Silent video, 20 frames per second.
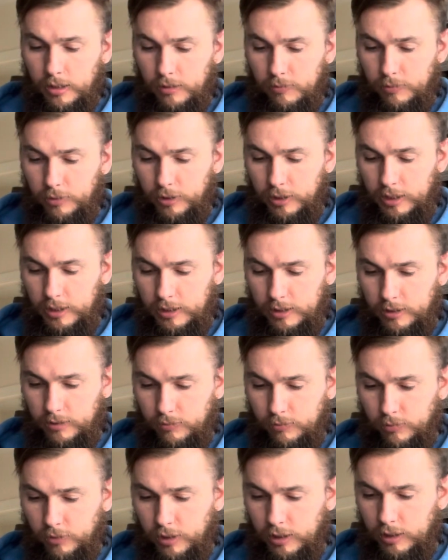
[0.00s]
But here's some
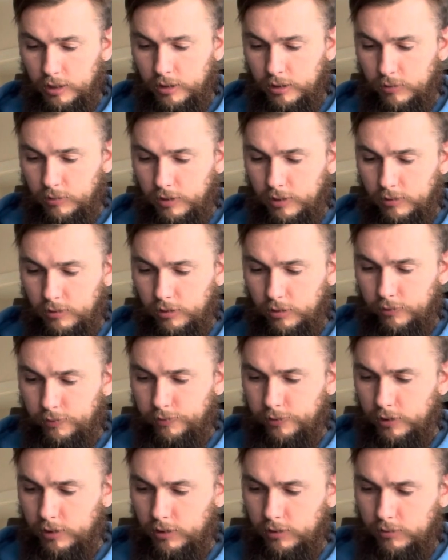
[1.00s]
money as well,
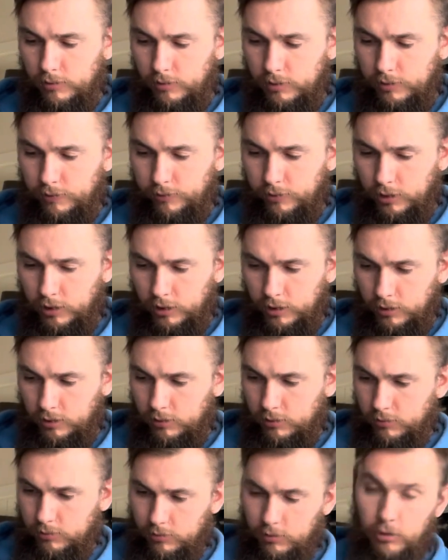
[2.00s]
hopefully, if I can
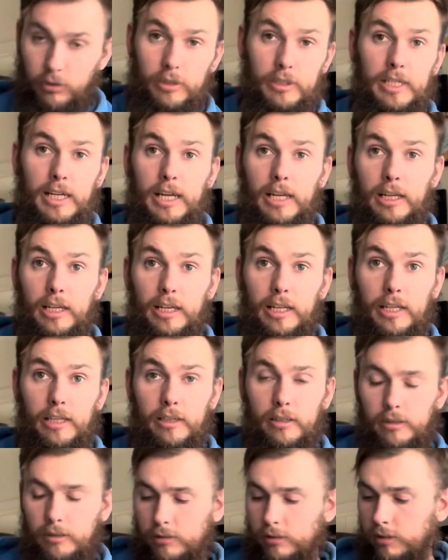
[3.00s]
untangle it.
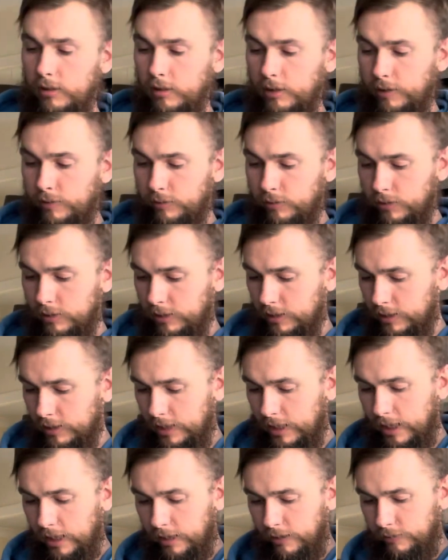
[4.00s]
Not everyone's as
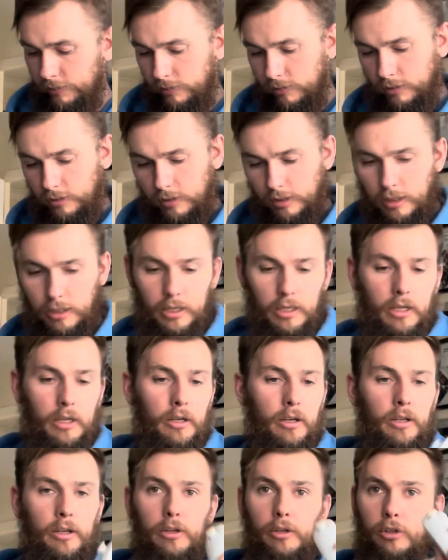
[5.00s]
careful.
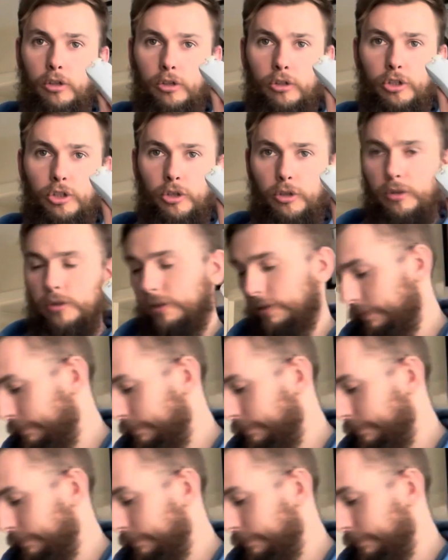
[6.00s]
Nunchucks.